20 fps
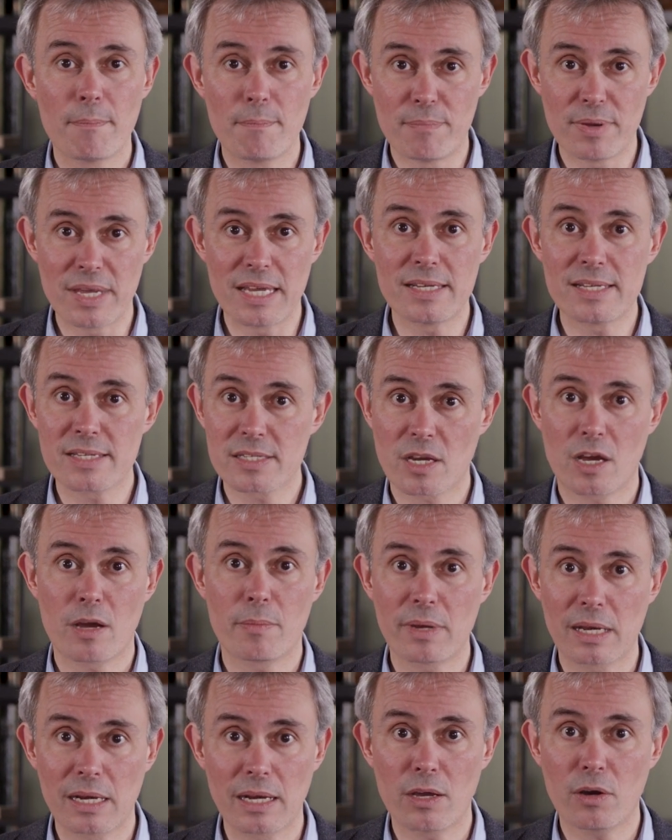Be
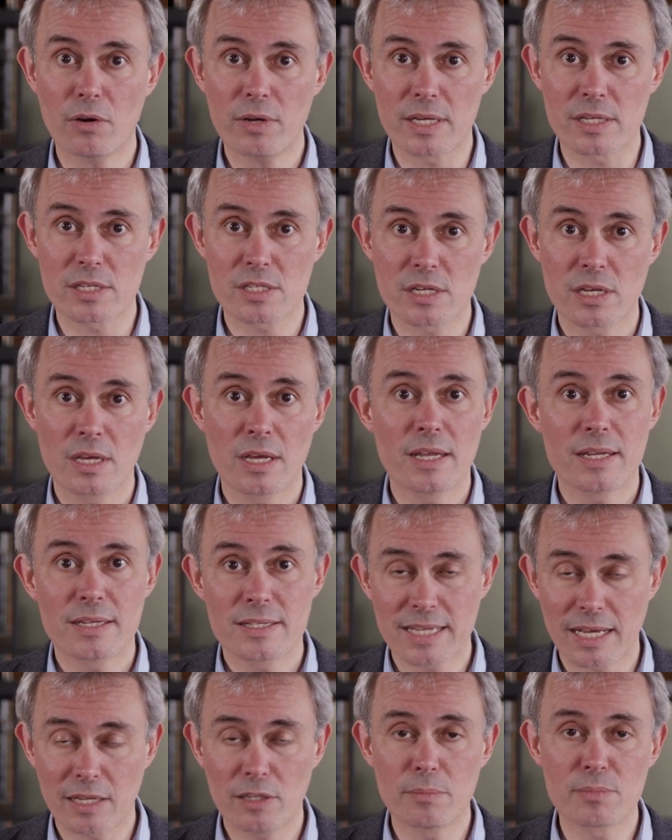disarmingly honest.
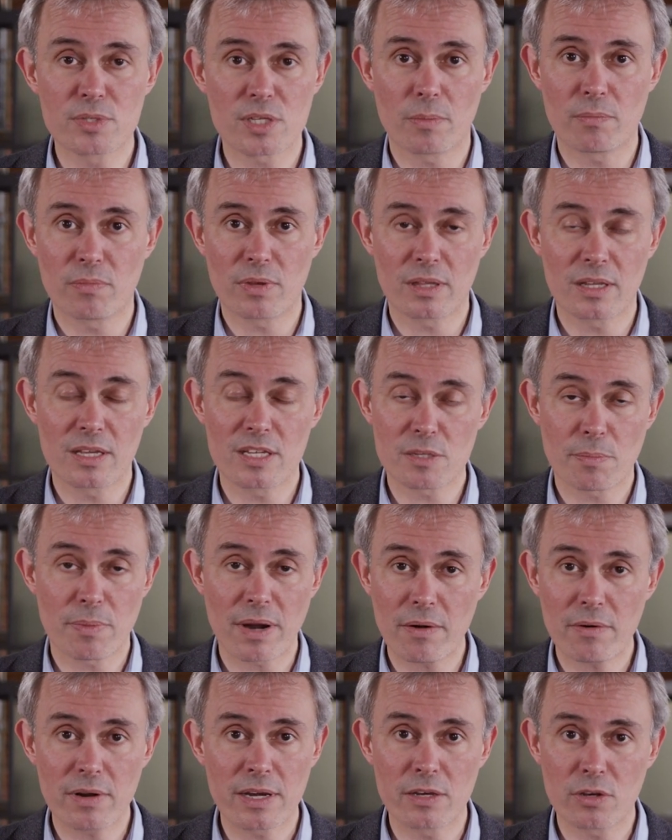Tell them something that is
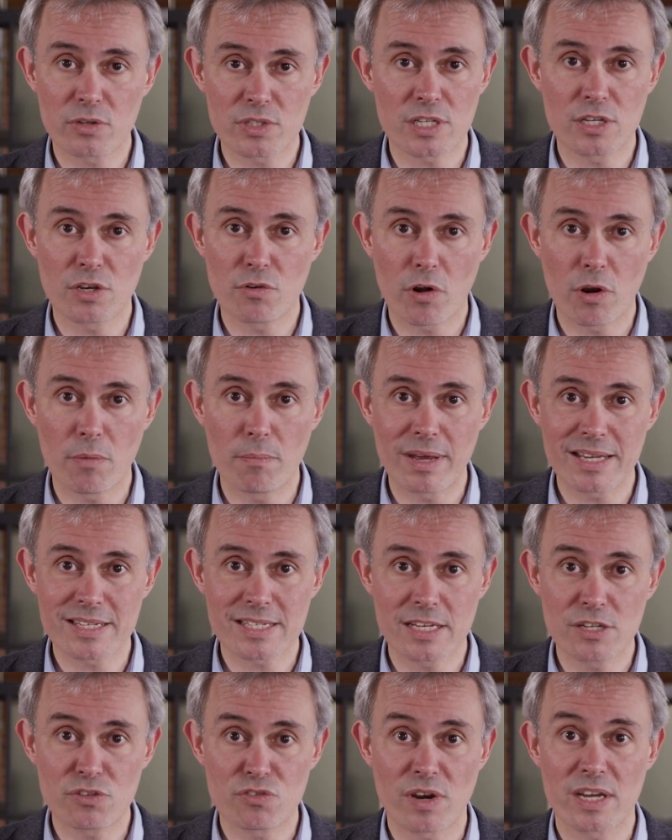apparently not in your own
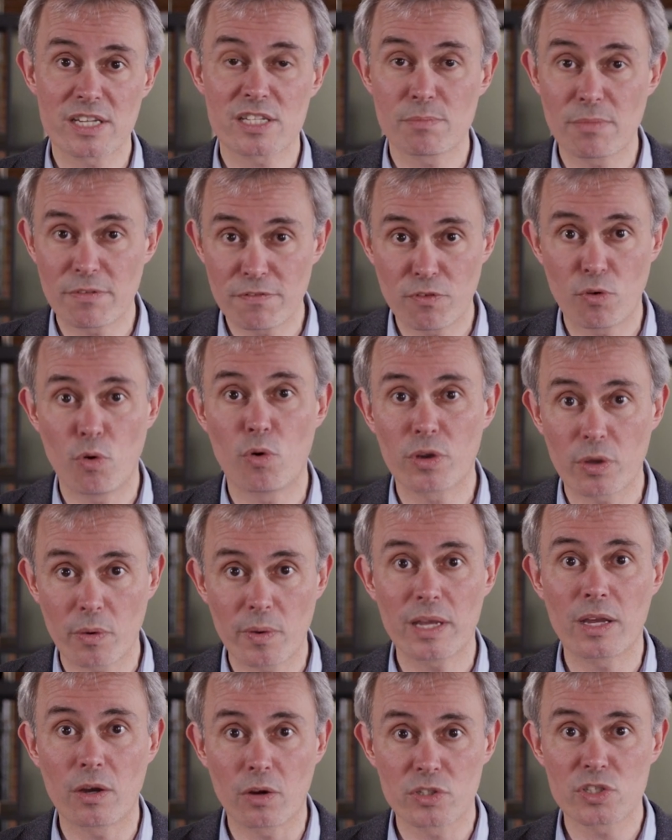best interest before
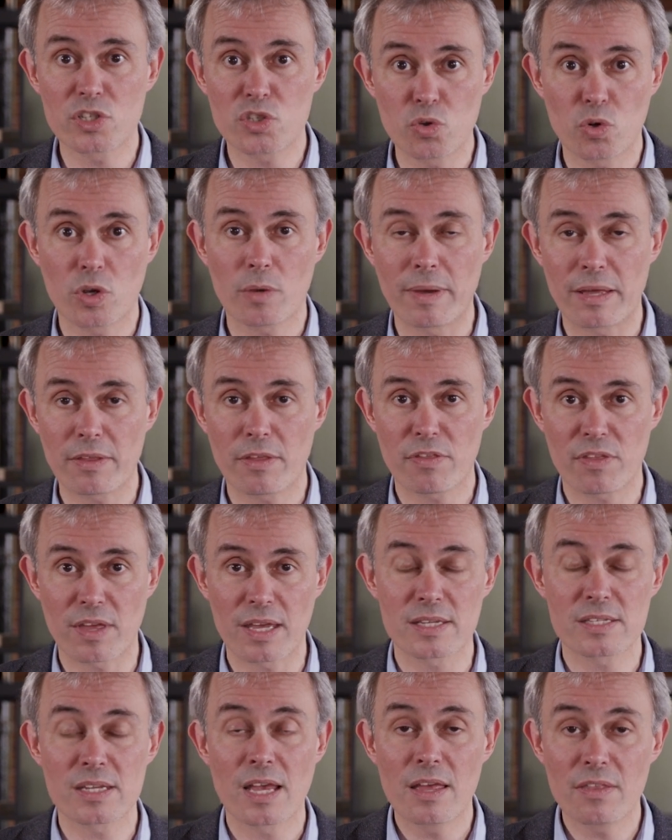going on to talk about the
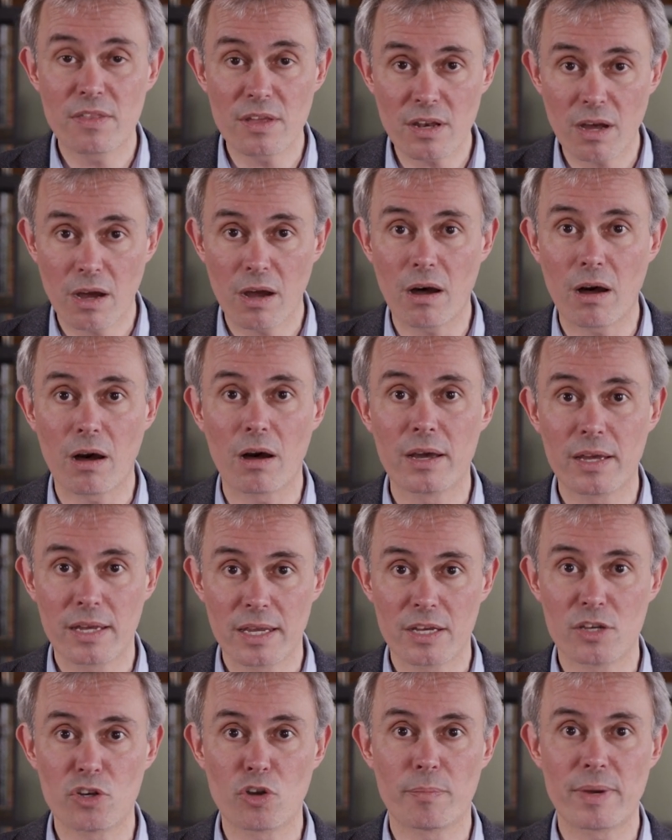things that are
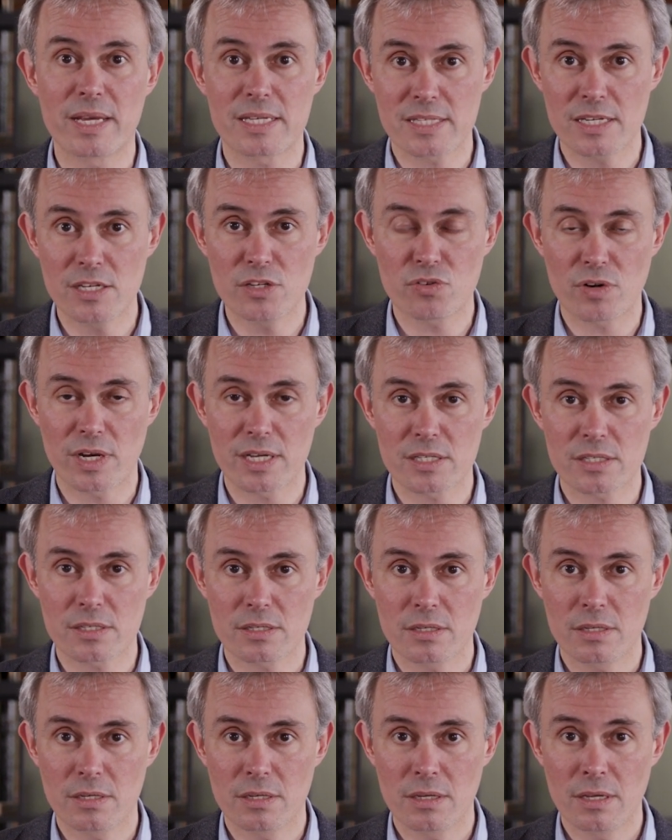in your best interest.
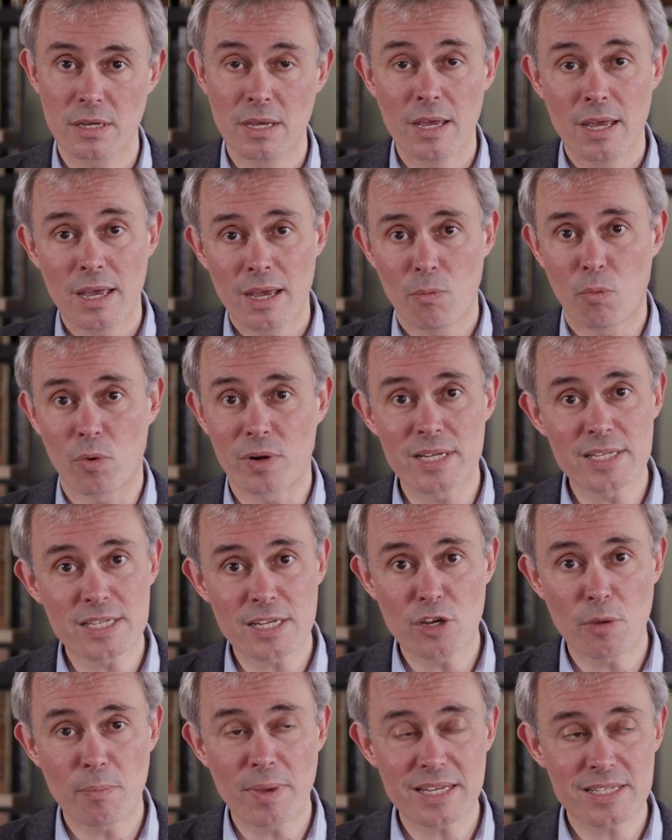What is
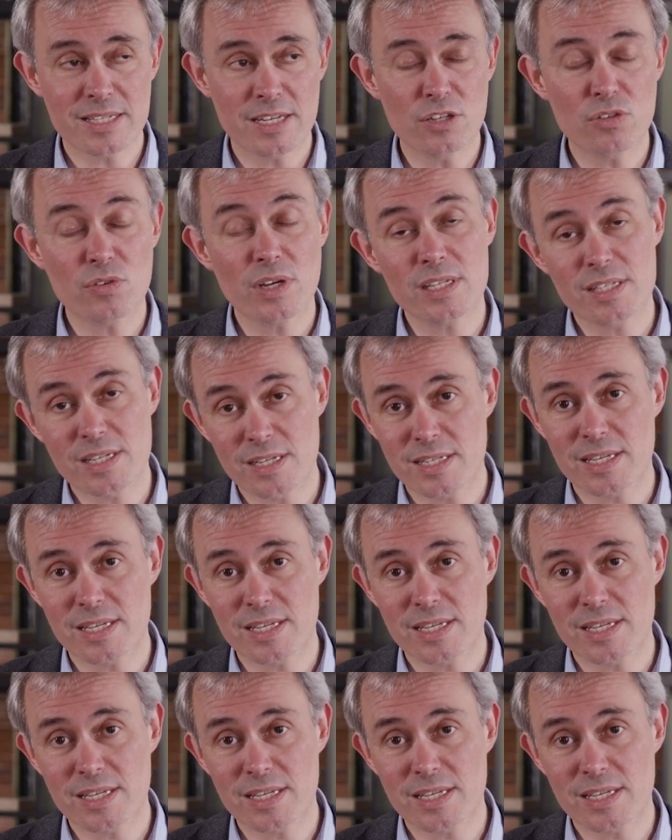in your best interest is